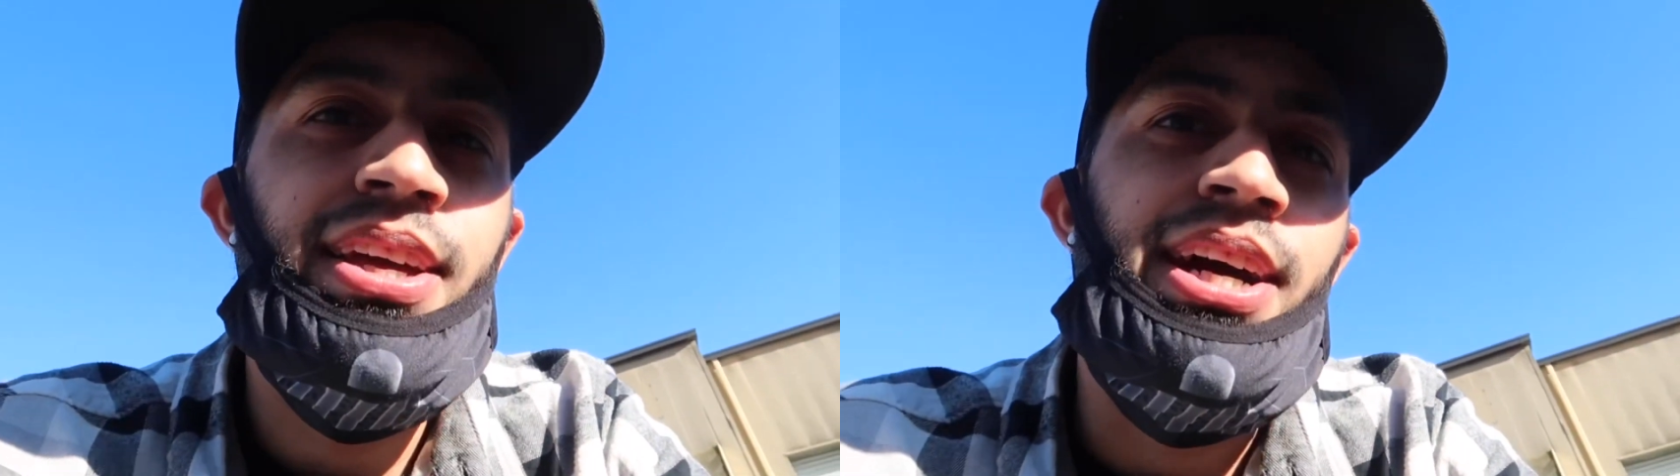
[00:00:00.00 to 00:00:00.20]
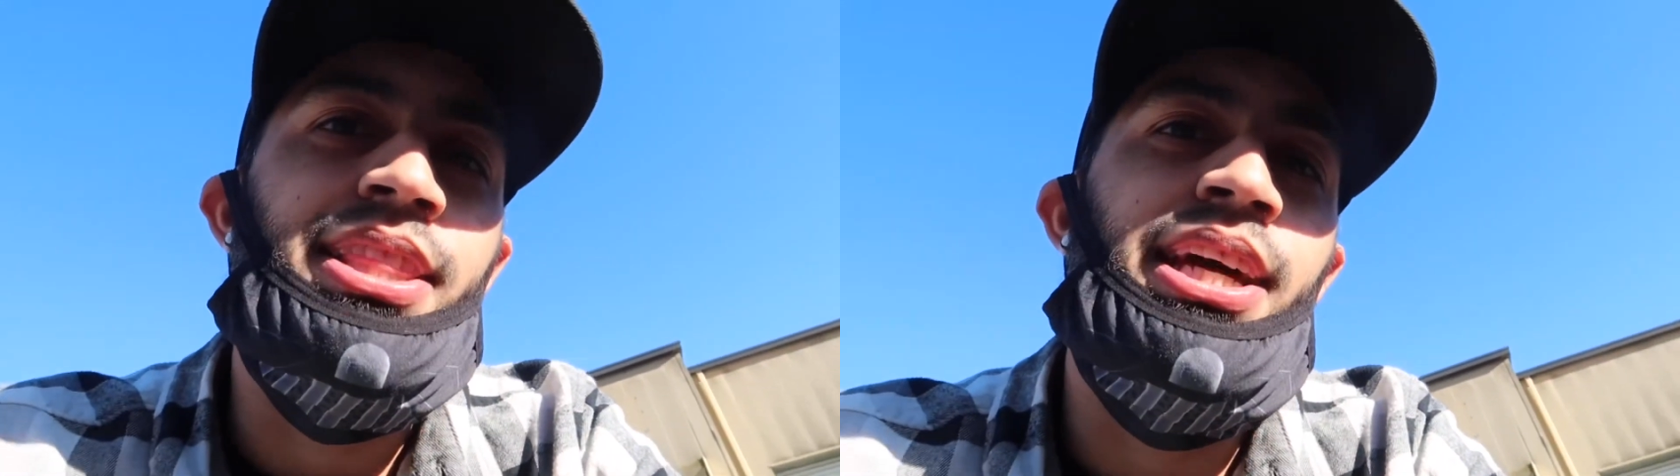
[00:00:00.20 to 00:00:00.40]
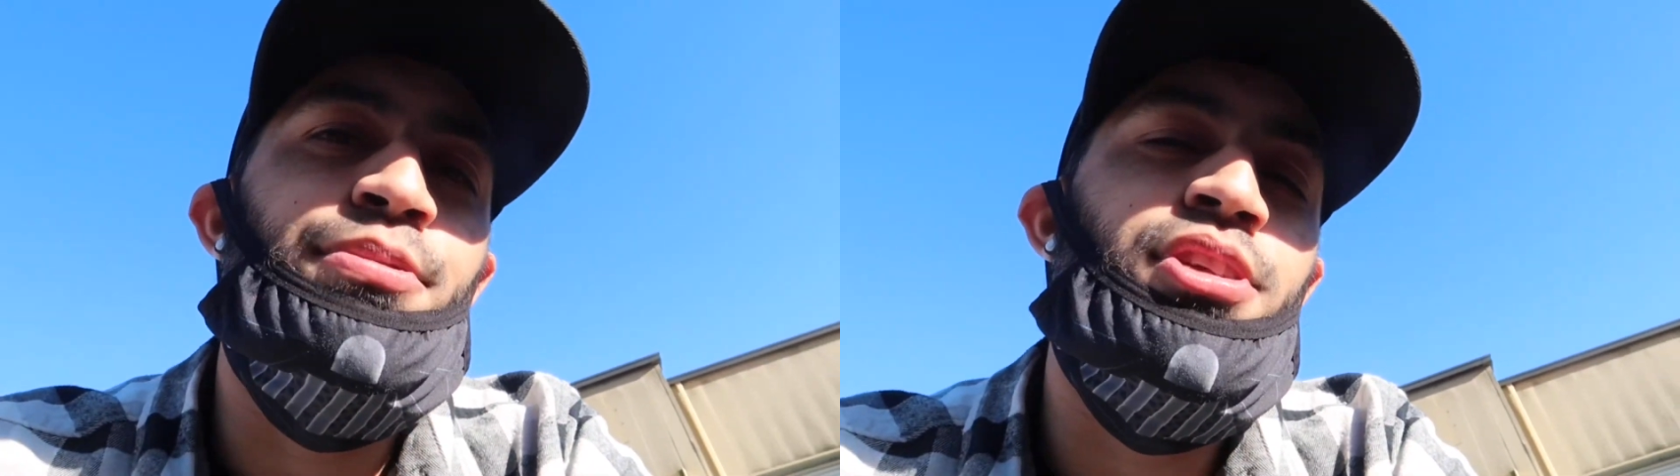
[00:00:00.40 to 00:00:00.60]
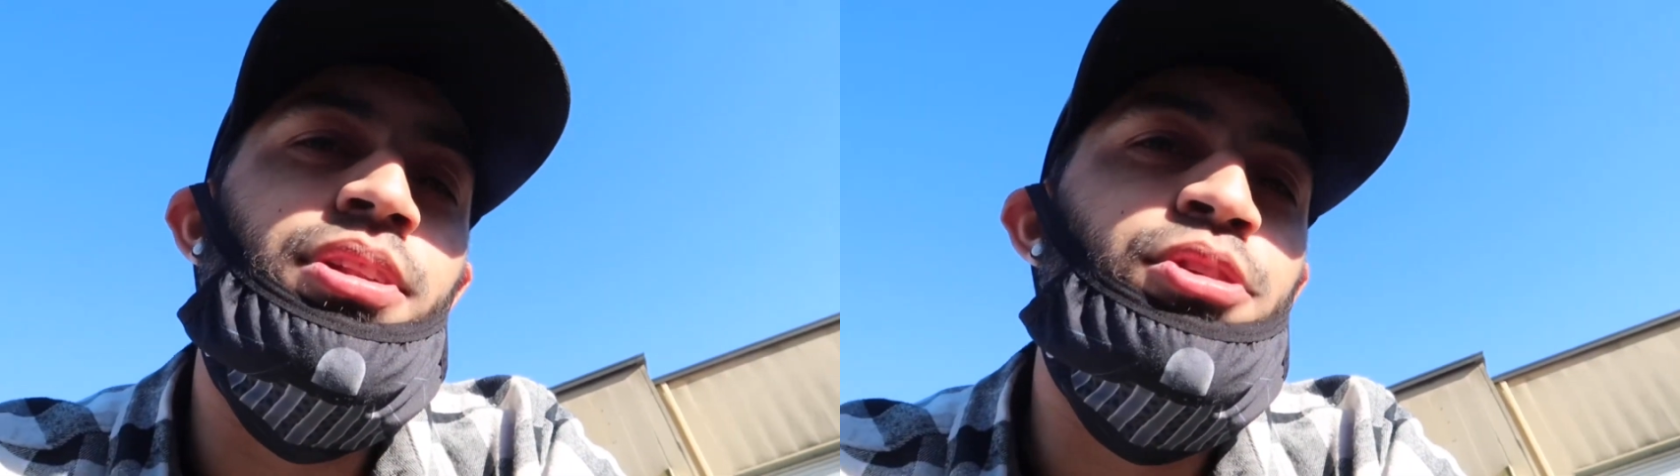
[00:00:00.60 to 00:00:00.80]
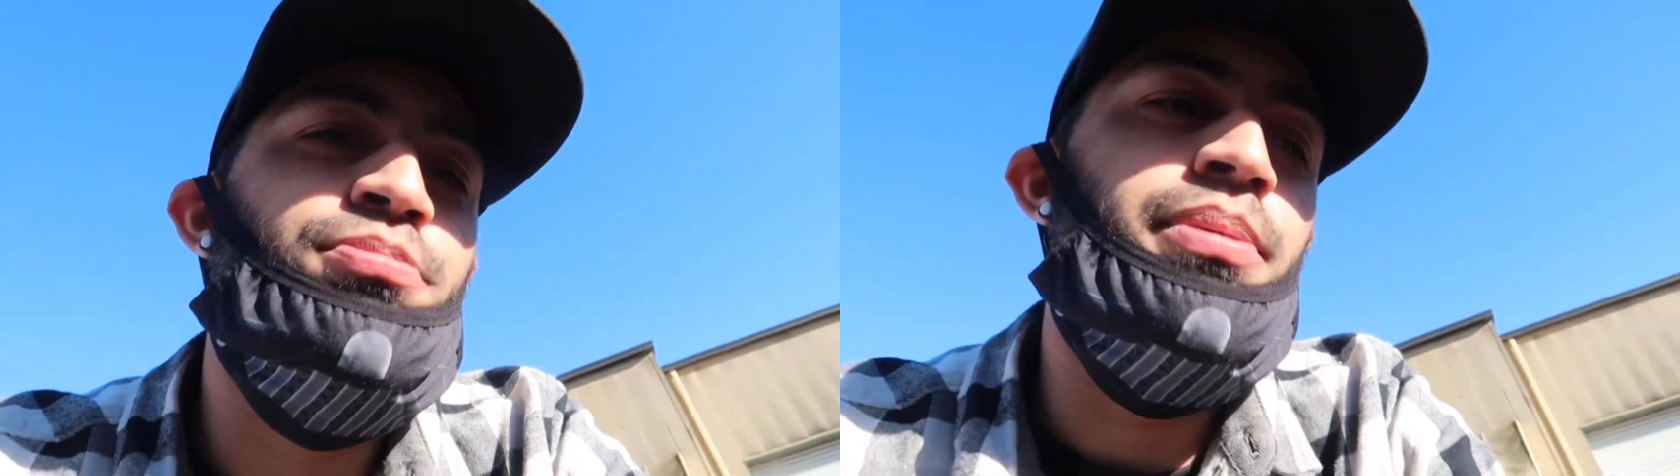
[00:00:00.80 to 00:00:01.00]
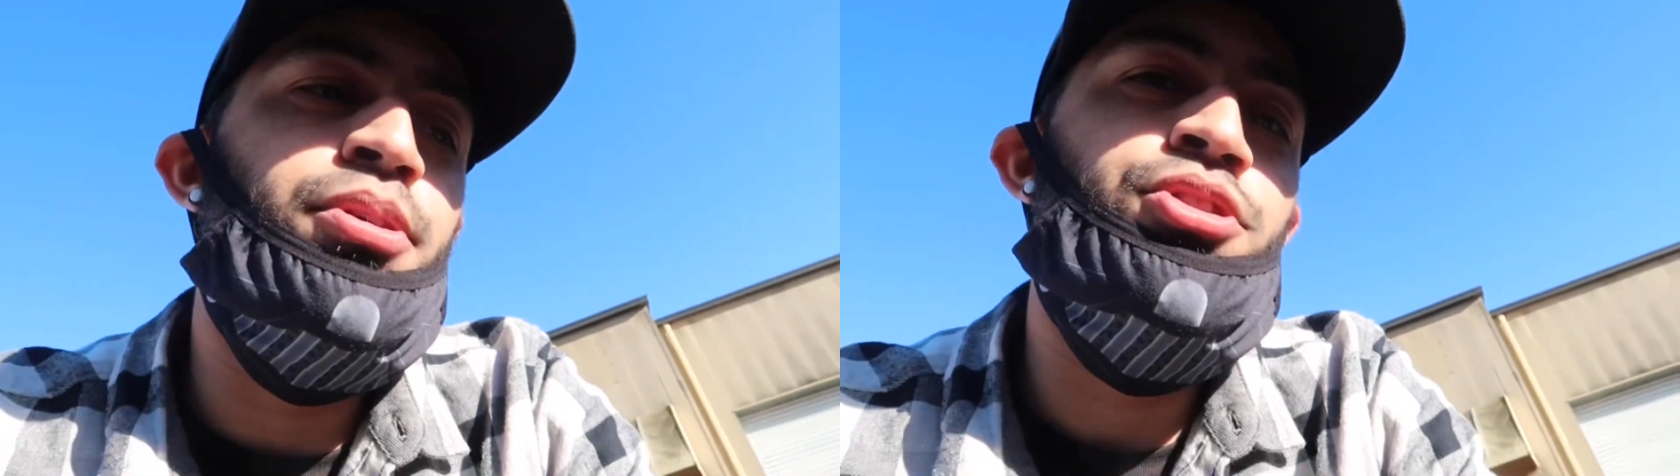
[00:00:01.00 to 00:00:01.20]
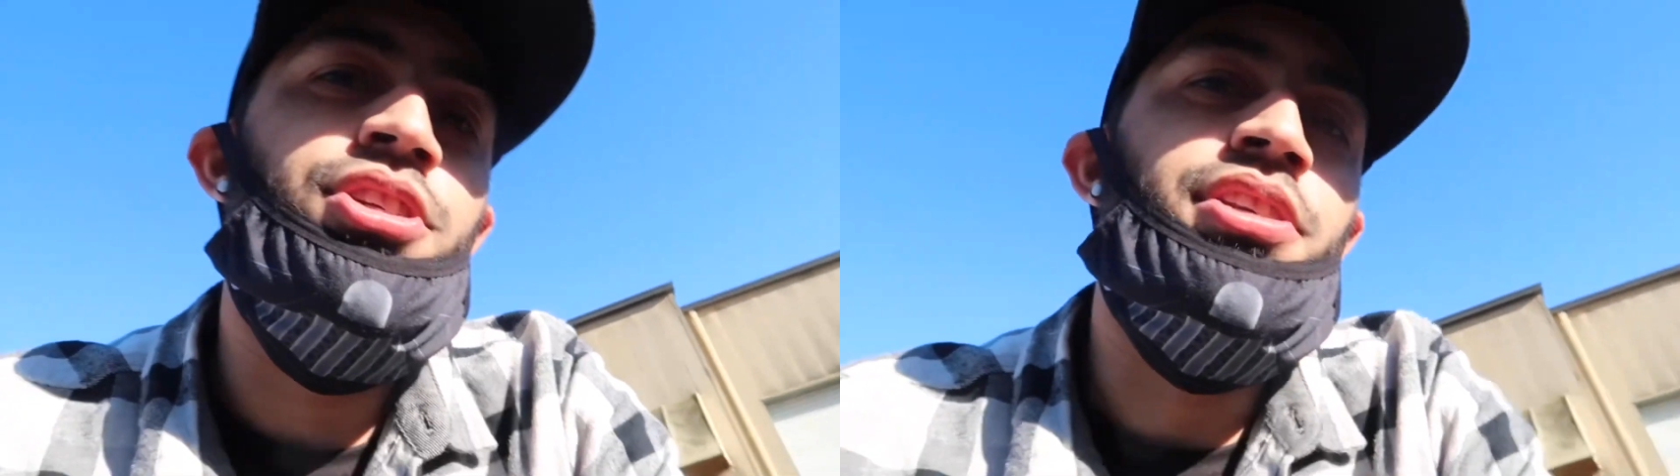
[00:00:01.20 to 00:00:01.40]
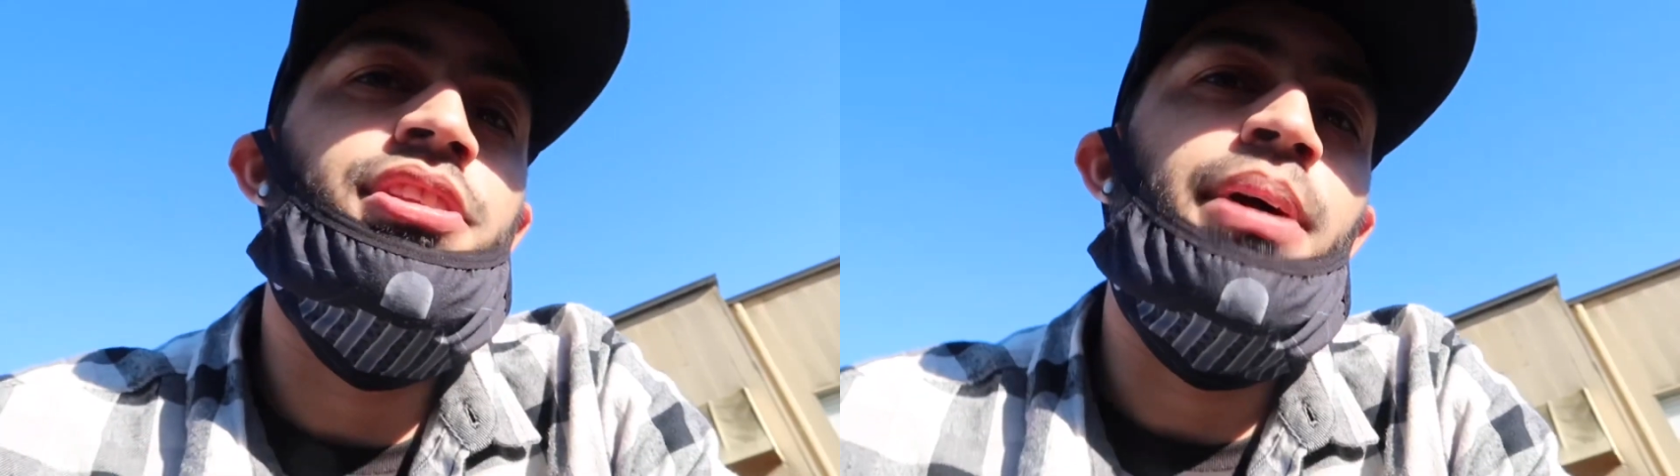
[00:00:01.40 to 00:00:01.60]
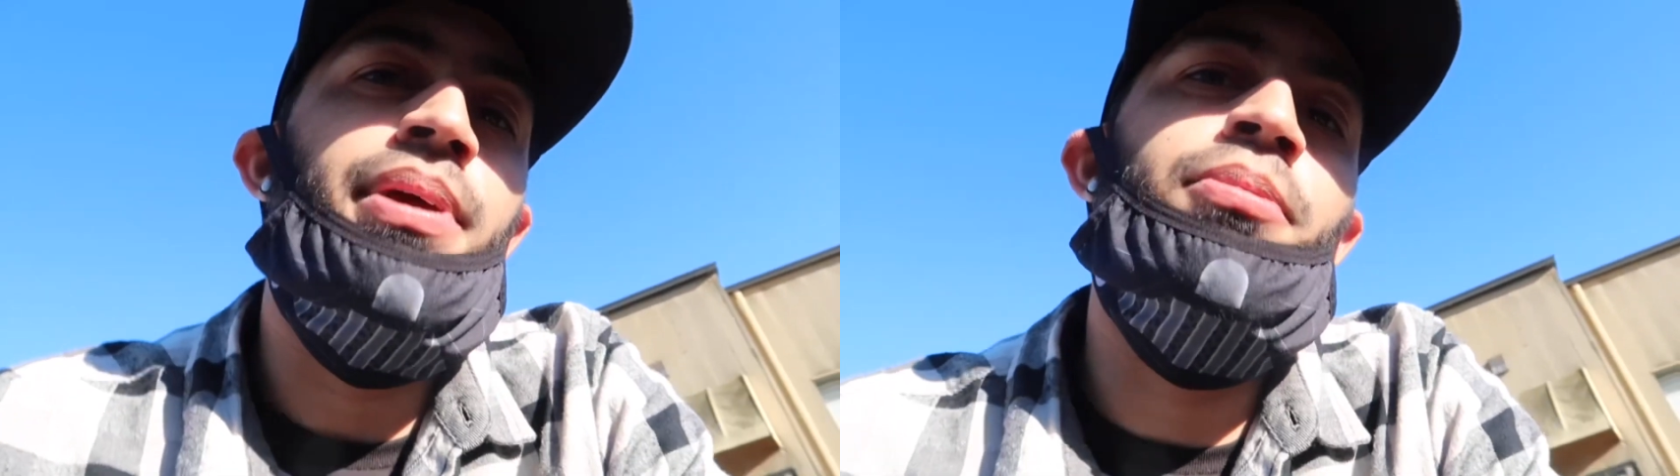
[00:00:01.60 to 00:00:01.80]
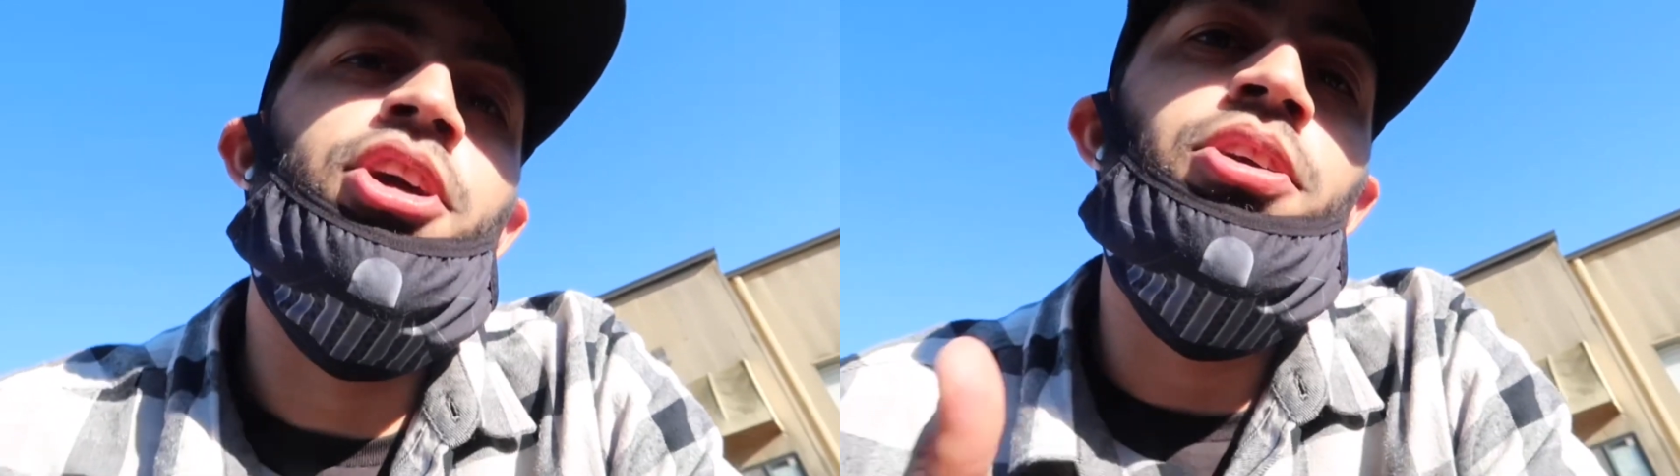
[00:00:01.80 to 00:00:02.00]
I thought I was gonna lose my bouginess and not be
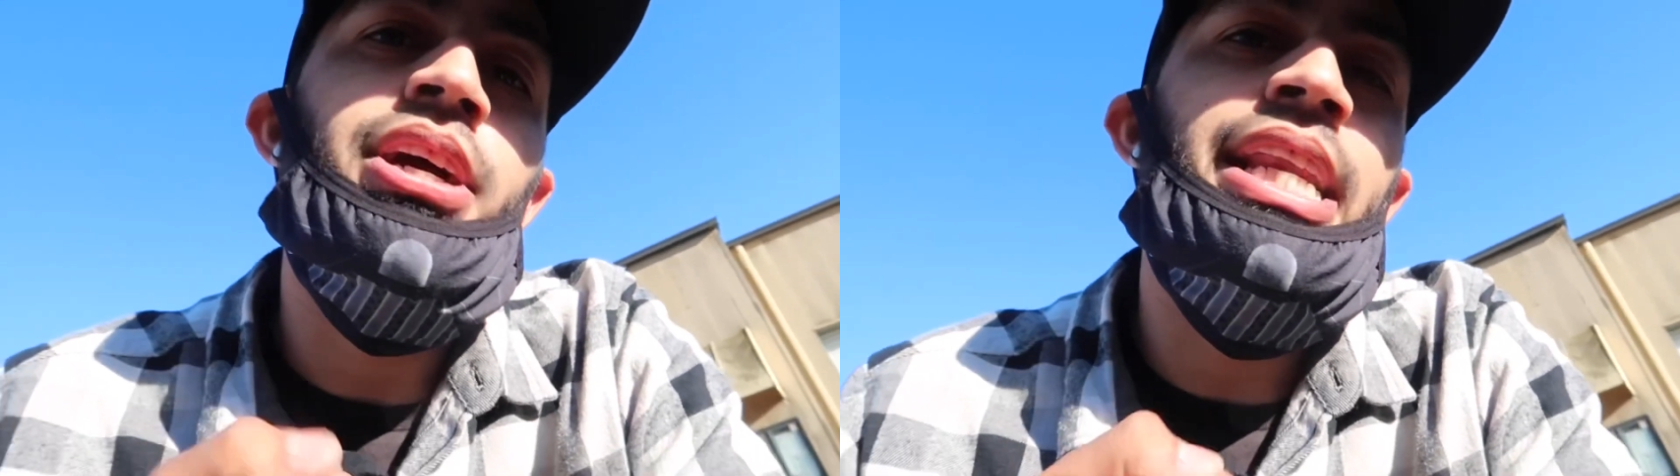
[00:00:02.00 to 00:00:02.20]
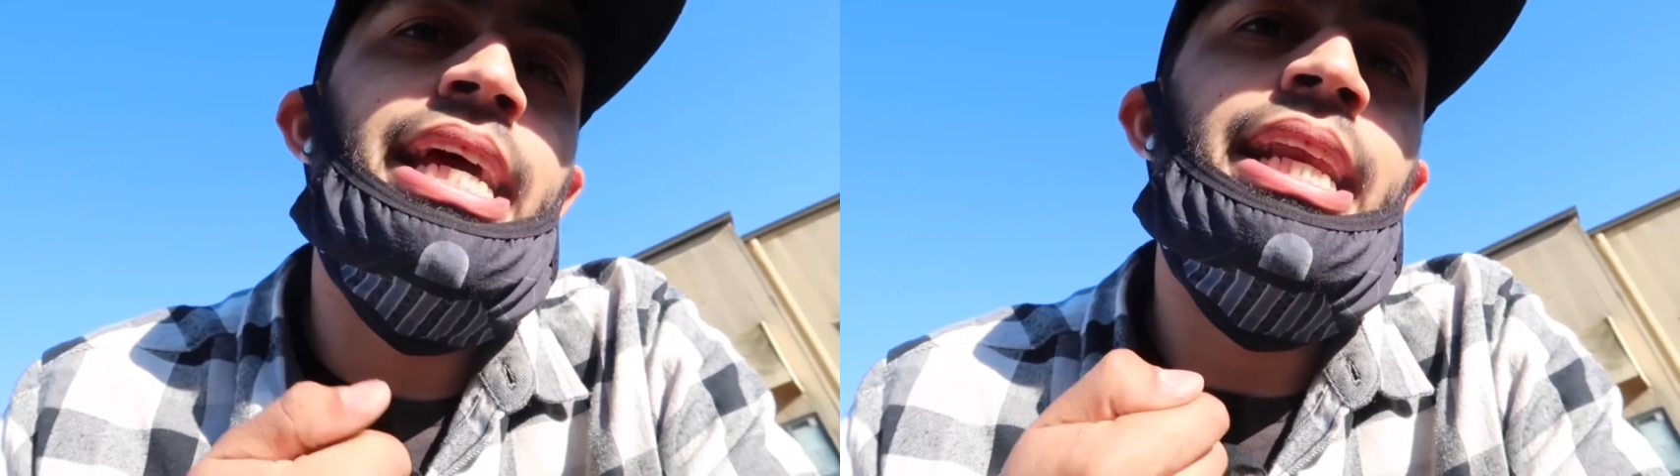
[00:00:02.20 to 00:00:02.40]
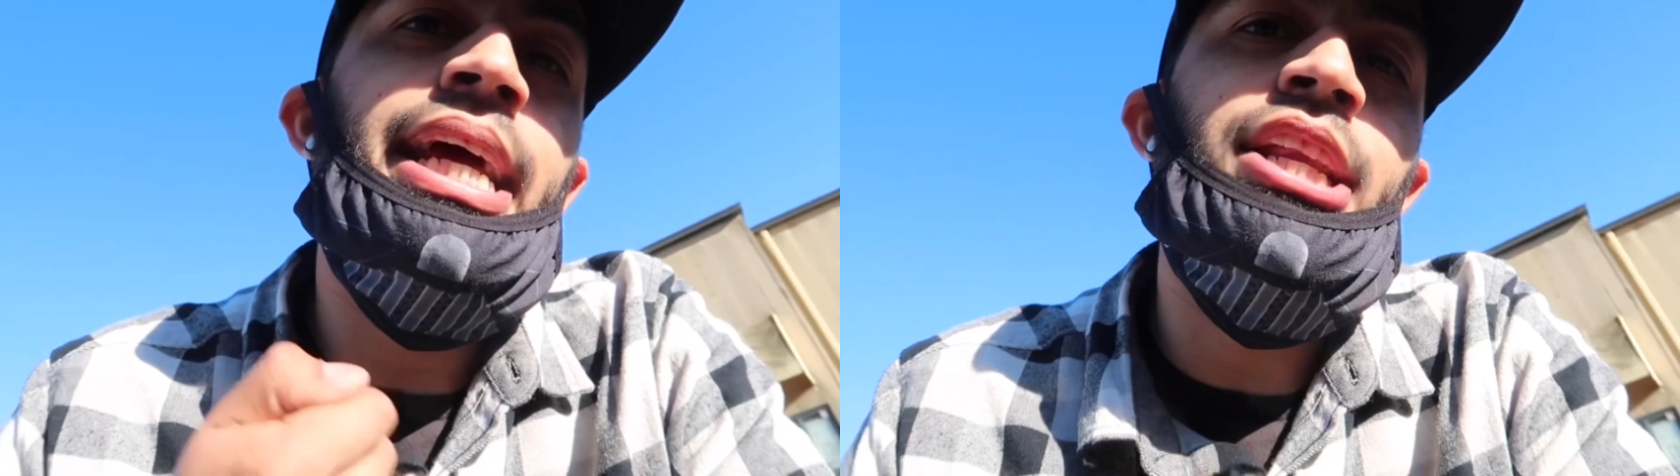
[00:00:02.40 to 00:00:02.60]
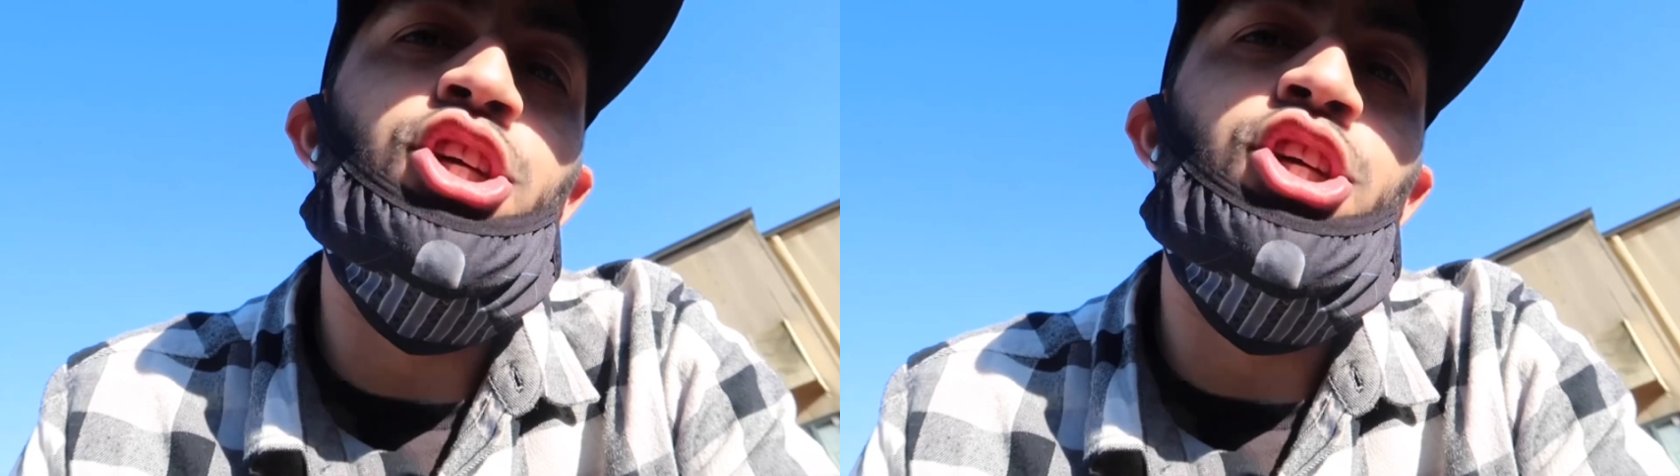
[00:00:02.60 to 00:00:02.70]
able to go click click